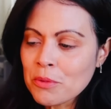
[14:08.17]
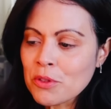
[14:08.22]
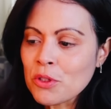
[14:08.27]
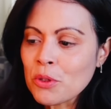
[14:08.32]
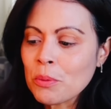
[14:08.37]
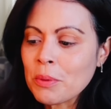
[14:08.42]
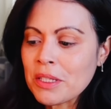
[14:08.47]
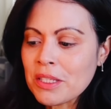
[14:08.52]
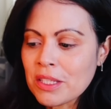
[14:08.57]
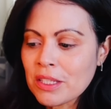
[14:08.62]

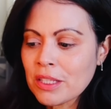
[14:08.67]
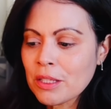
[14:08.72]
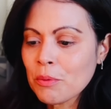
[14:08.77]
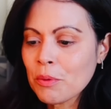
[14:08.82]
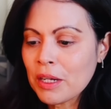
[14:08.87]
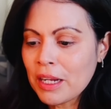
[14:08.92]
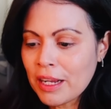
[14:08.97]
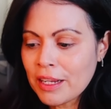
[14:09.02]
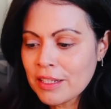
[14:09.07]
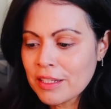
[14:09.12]
So basically
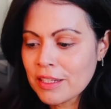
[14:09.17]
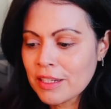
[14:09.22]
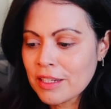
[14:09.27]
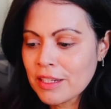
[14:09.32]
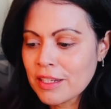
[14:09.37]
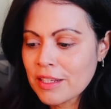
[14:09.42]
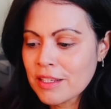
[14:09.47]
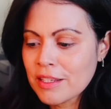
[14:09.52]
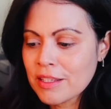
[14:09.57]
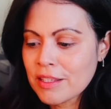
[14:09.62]
what I did
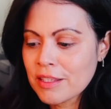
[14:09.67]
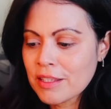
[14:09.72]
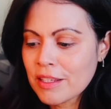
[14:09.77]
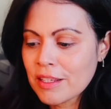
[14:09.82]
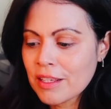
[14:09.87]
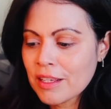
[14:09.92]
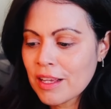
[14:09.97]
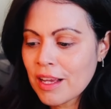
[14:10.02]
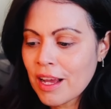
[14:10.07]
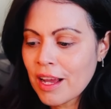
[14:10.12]
is
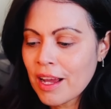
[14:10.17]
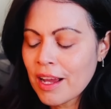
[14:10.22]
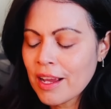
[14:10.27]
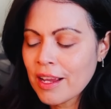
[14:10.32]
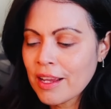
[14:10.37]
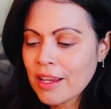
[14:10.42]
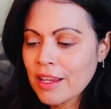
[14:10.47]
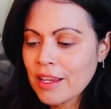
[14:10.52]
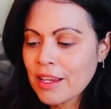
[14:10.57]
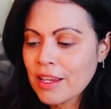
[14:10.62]

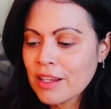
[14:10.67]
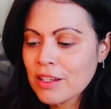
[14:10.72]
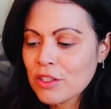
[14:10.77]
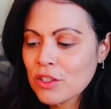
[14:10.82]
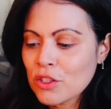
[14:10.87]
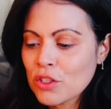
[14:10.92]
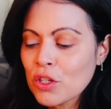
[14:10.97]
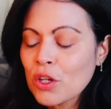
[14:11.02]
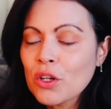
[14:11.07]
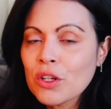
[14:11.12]
I
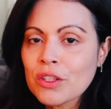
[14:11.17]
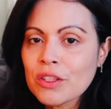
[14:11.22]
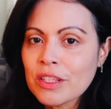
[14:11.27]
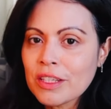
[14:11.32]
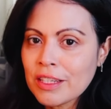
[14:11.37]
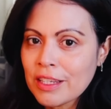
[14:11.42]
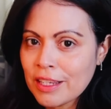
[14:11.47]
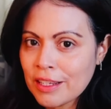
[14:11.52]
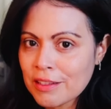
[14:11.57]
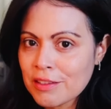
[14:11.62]
took the
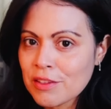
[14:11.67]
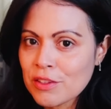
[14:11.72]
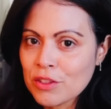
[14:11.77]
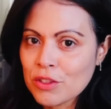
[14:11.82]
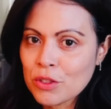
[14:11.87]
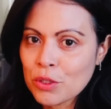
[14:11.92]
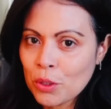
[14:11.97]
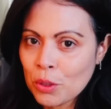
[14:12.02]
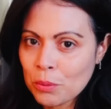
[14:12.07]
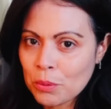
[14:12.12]
kids
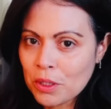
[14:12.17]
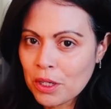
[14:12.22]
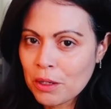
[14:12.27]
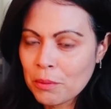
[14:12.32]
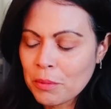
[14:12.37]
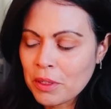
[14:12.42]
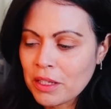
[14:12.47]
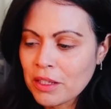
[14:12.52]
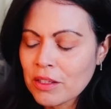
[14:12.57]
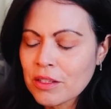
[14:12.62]
to
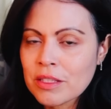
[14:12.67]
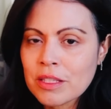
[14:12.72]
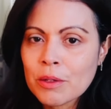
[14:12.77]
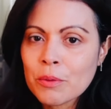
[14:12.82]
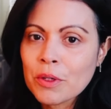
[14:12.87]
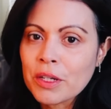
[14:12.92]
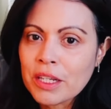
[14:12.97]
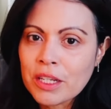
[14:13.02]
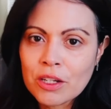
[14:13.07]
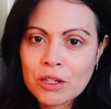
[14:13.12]
homecoming because they
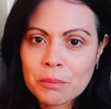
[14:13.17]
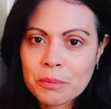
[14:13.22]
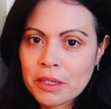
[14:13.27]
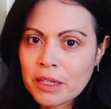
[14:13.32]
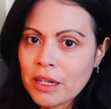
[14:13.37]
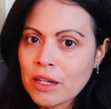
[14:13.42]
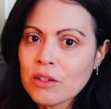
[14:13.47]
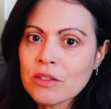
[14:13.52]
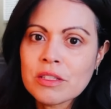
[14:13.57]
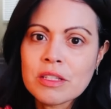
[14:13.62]
were here in my
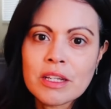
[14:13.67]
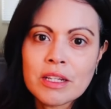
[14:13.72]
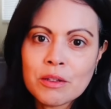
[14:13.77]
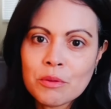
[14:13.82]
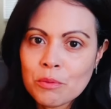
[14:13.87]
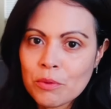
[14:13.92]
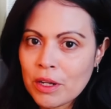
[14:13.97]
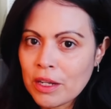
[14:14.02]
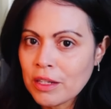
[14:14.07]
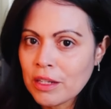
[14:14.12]
house
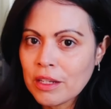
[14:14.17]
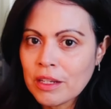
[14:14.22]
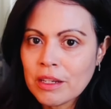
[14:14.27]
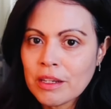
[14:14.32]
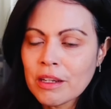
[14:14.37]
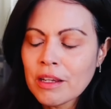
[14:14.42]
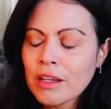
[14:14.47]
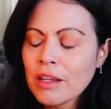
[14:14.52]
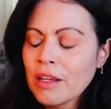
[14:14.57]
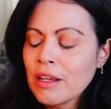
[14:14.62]
getting
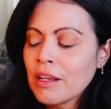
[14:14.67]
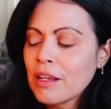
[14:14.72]
ready.